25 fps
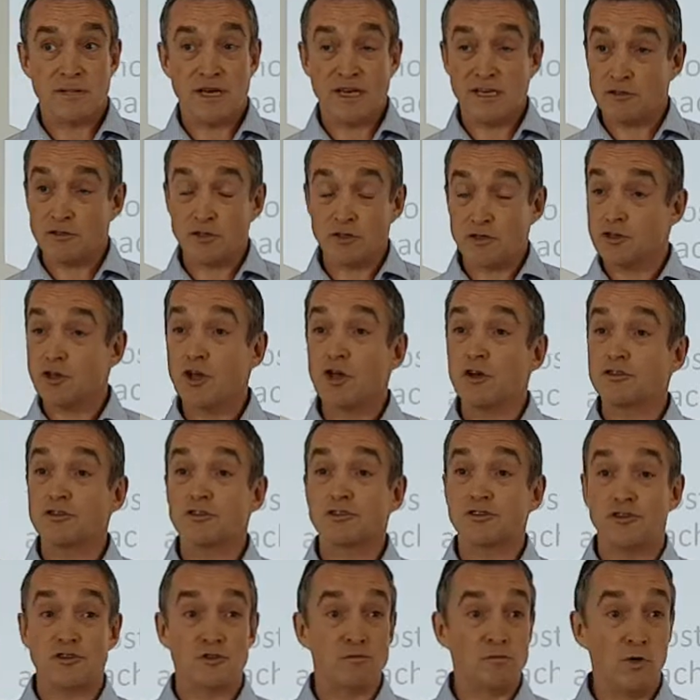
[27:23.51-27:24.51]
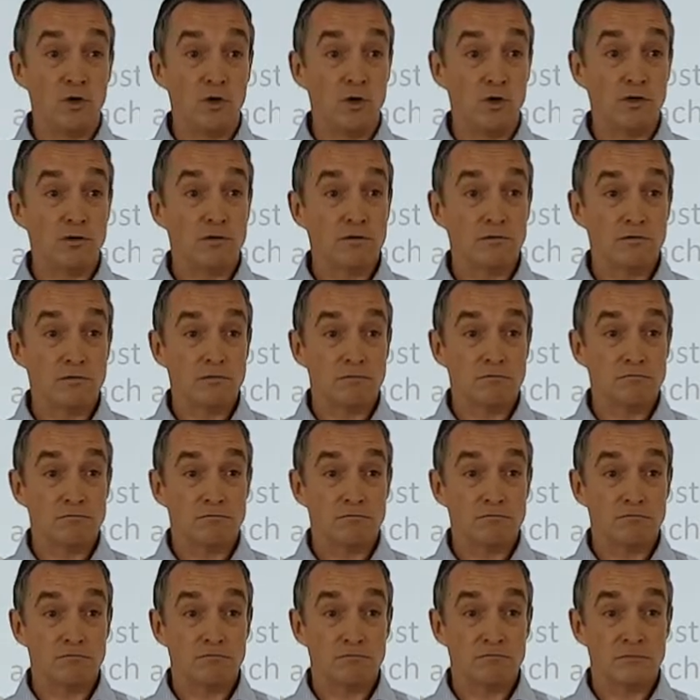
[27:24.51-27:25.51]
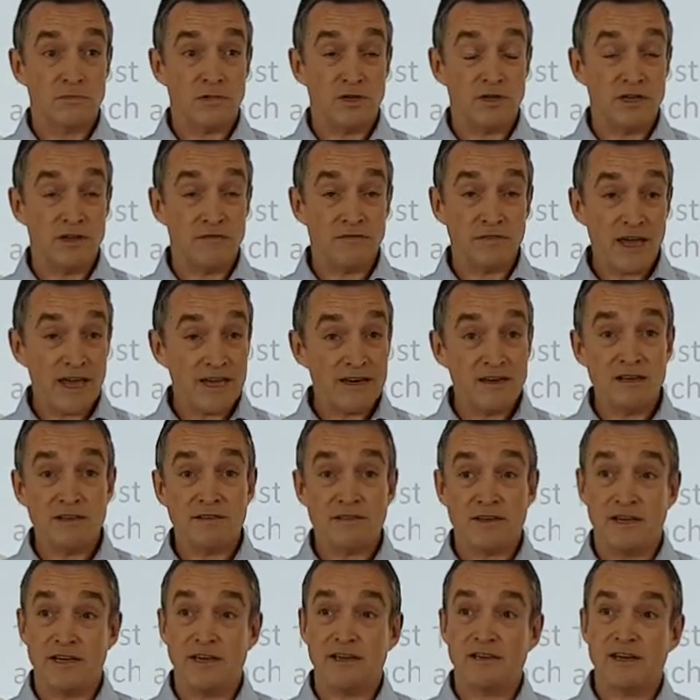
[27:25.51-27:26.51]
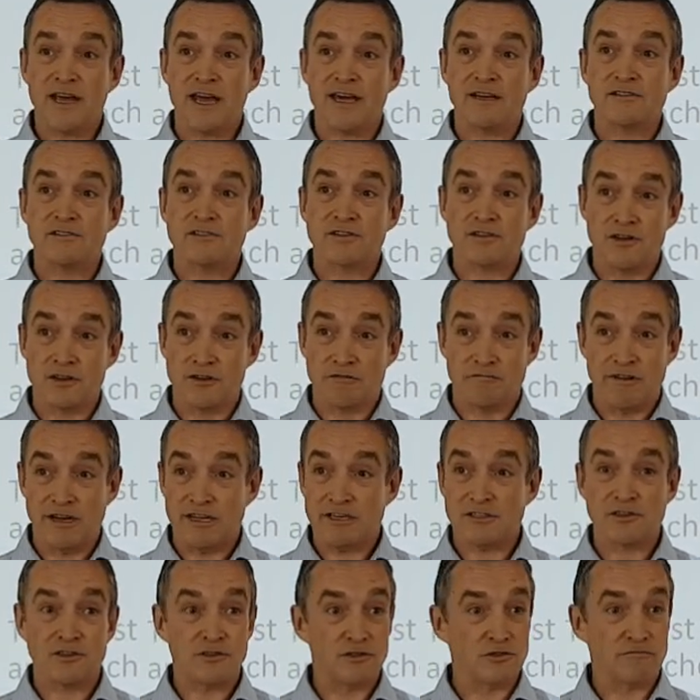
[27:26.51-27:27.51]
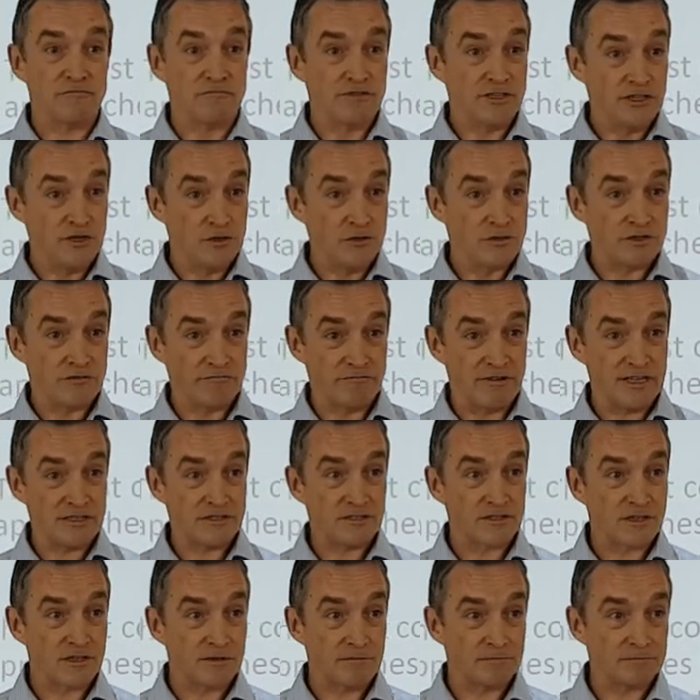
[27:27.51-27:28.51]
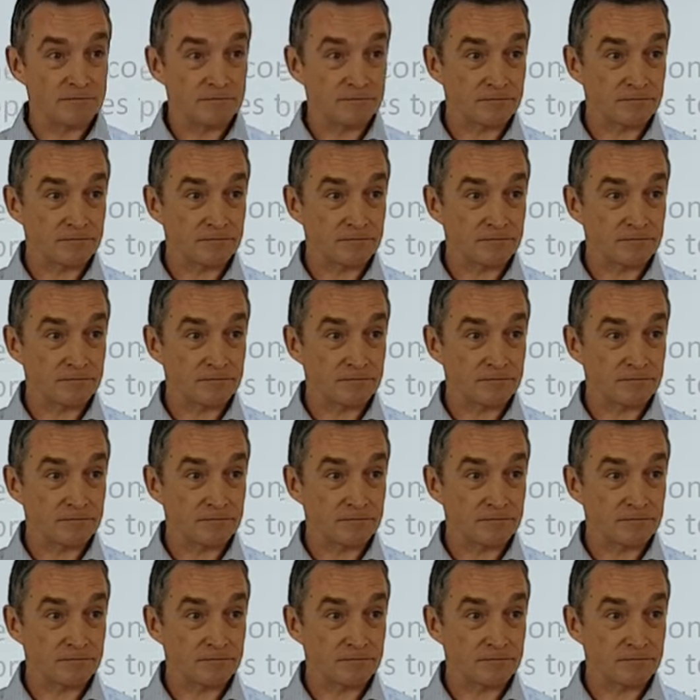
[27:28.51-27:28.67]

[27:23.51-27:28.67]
It just costs us more. And if anything, it adds to the risk, doesn't reduce the risk.